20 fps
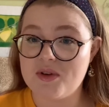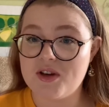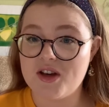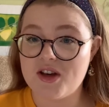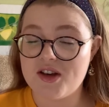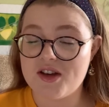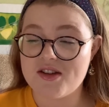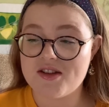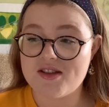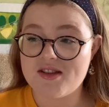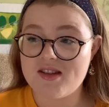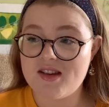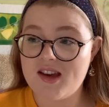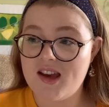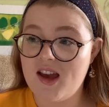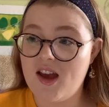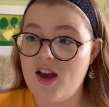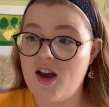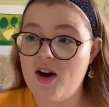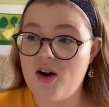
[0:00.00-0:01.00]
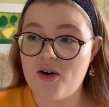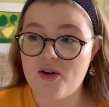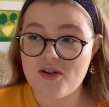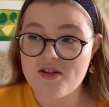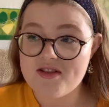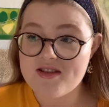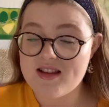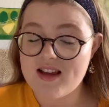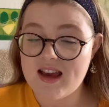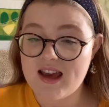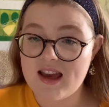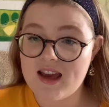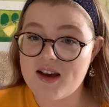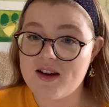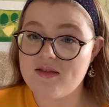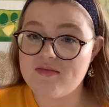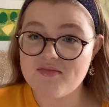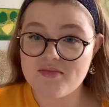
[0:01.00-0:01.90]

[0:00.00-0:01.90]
because honestly,